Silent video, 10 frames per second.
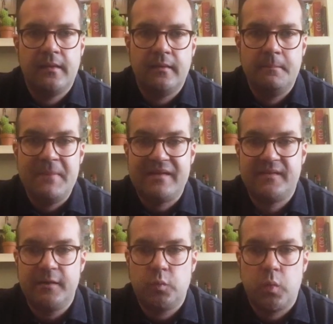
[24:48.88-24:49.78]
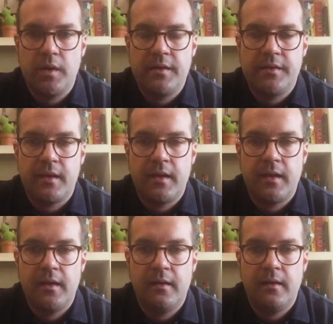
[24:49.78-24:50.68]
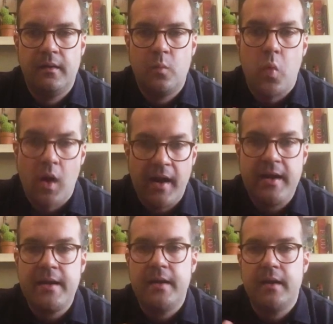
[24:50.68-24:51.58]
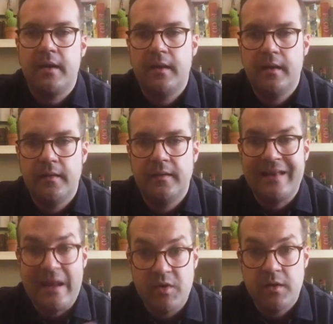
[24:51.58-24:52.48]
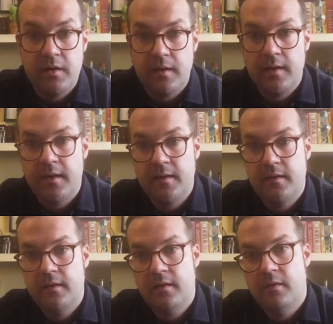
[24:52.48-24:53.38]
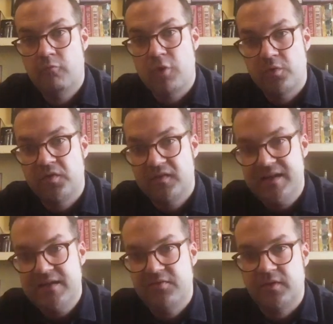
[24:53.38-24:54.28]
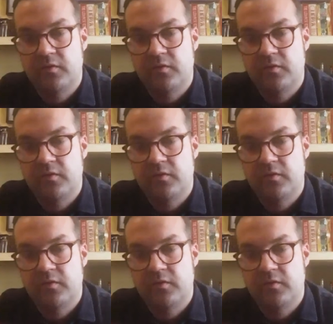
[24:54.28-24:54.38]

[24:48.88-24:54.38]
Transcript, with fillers: mixed it with uh, wine and lemon and uh, roses leaves.